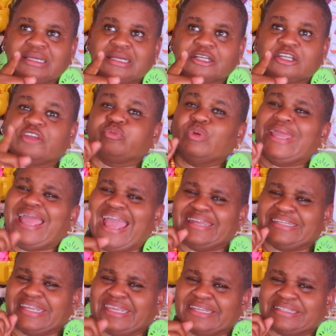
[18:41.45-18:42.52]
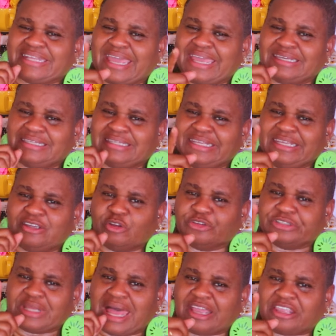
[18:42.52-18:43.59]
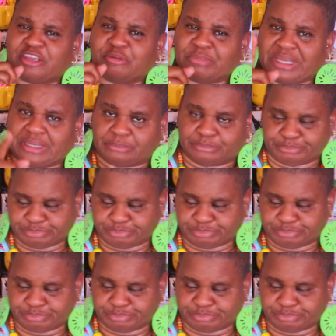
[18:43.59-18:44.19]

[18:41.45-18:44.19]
Because we had to get that legal document.